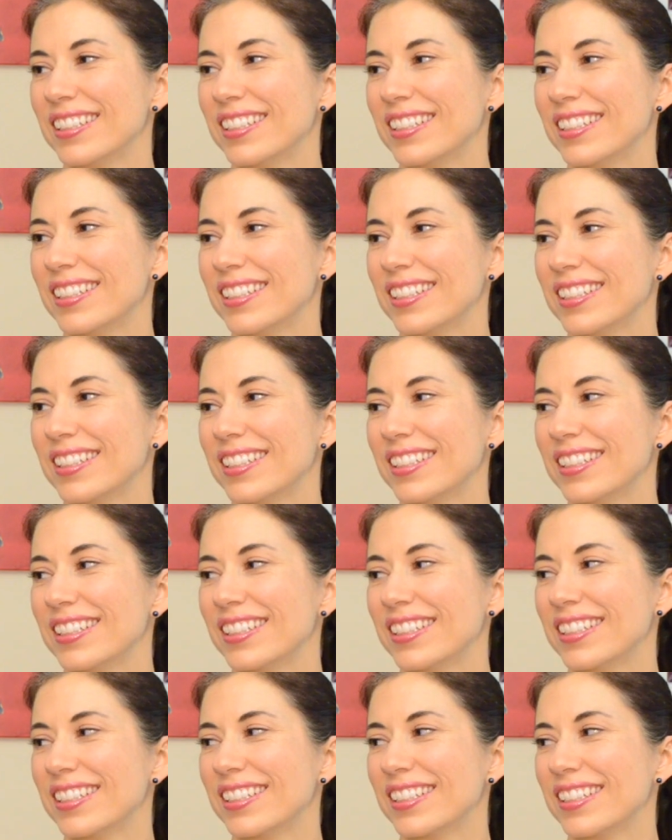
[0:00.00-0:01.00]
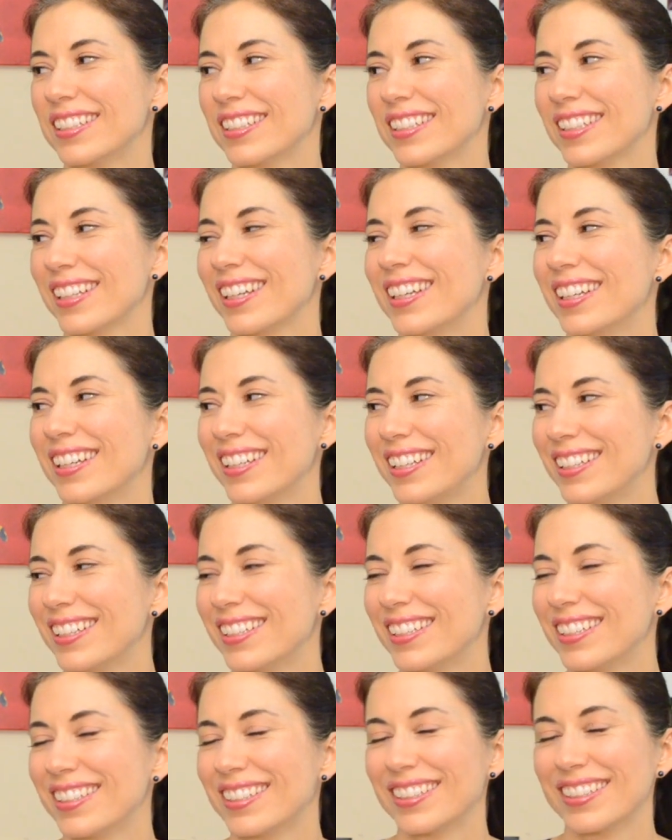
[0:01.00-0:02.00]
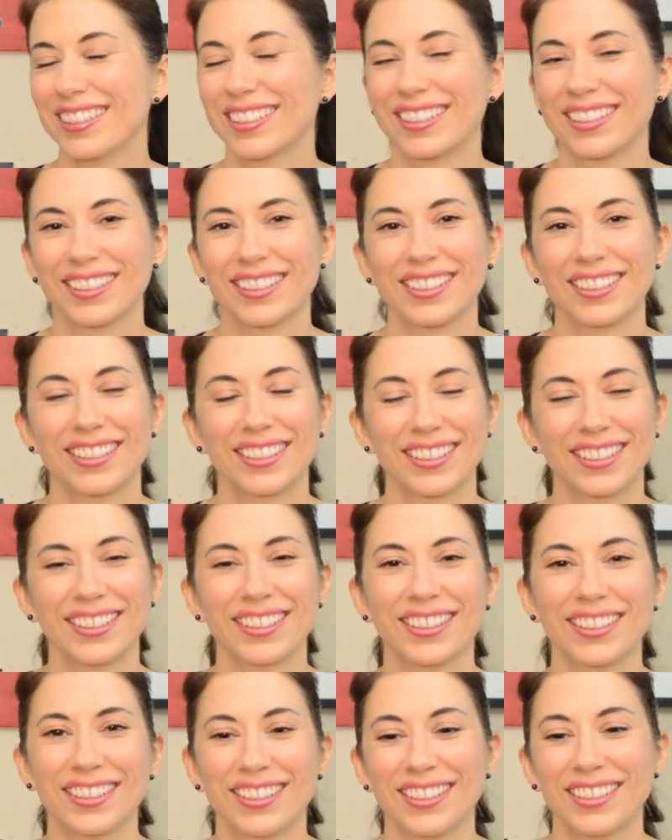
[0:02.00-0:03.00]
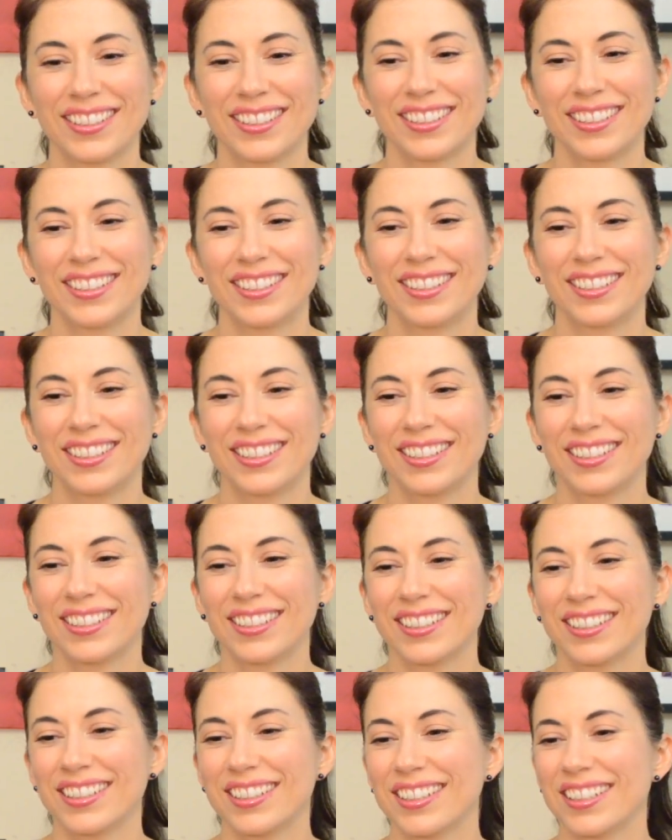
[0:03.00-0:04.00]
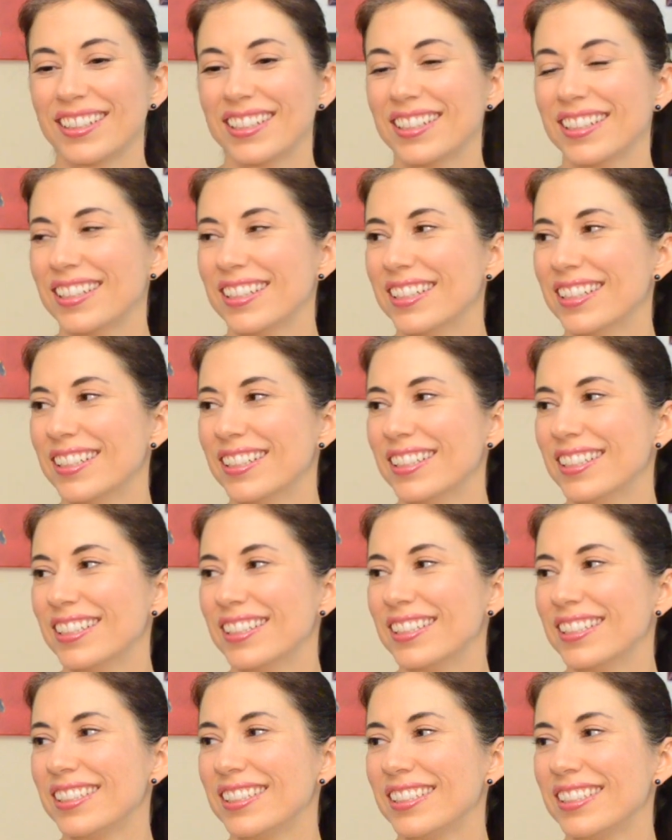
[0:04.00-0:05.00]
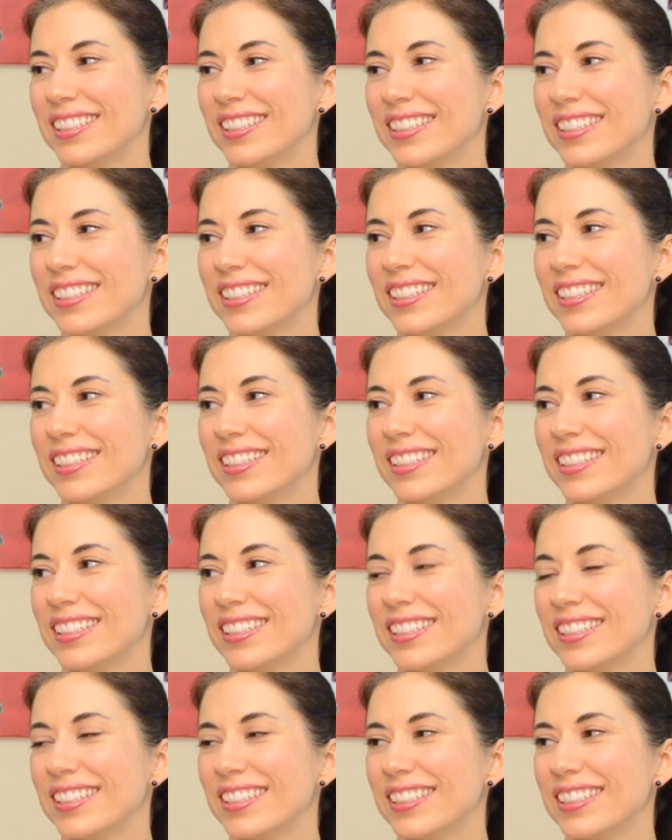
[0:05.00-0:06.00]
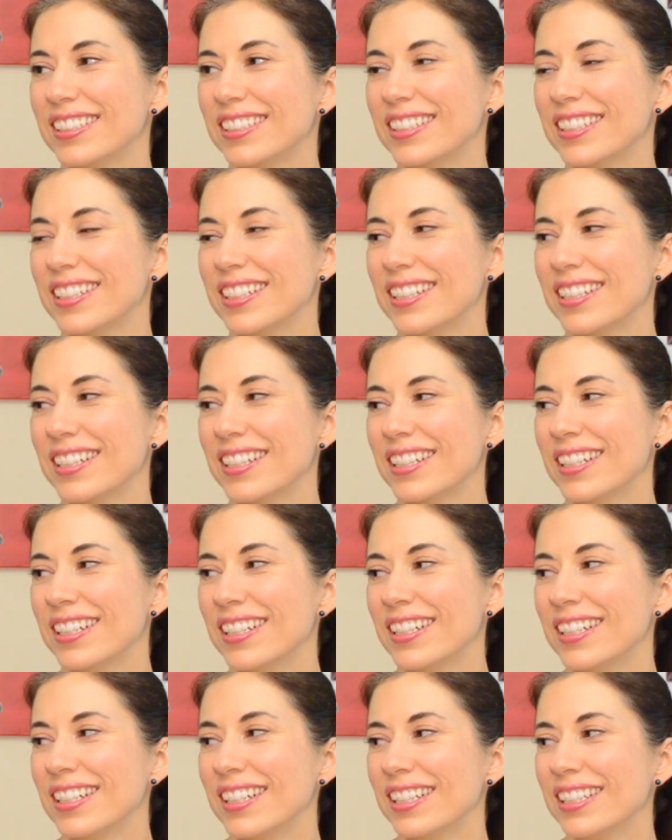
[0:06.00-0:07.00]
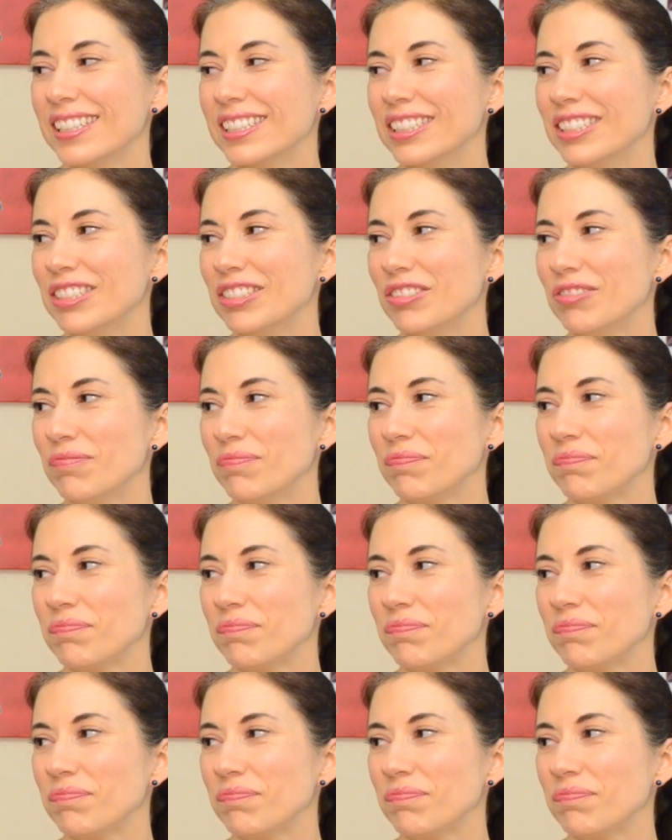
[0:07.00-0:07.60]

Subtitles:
This person isn't speaking.